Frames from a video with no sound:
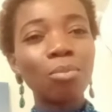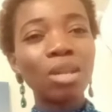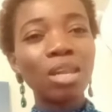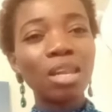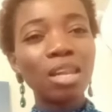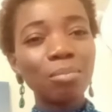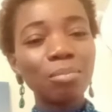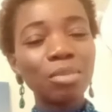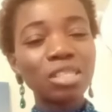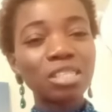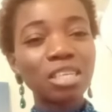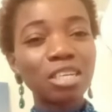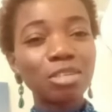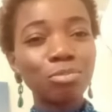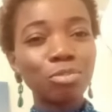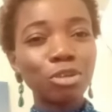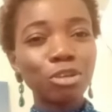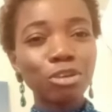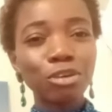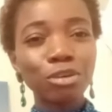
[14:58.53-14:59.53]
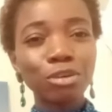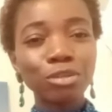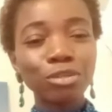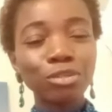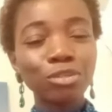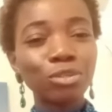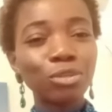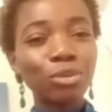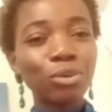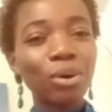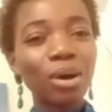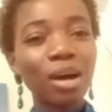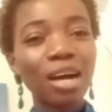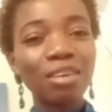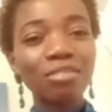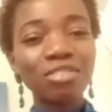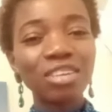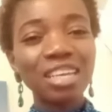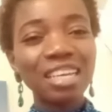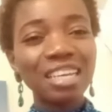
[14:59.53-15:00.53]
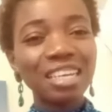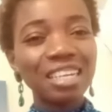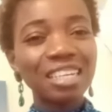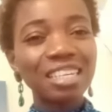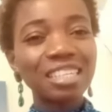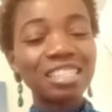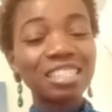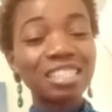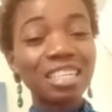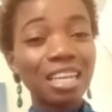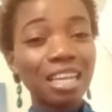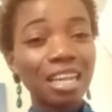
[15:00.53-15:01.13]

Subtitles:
limited because you don't have English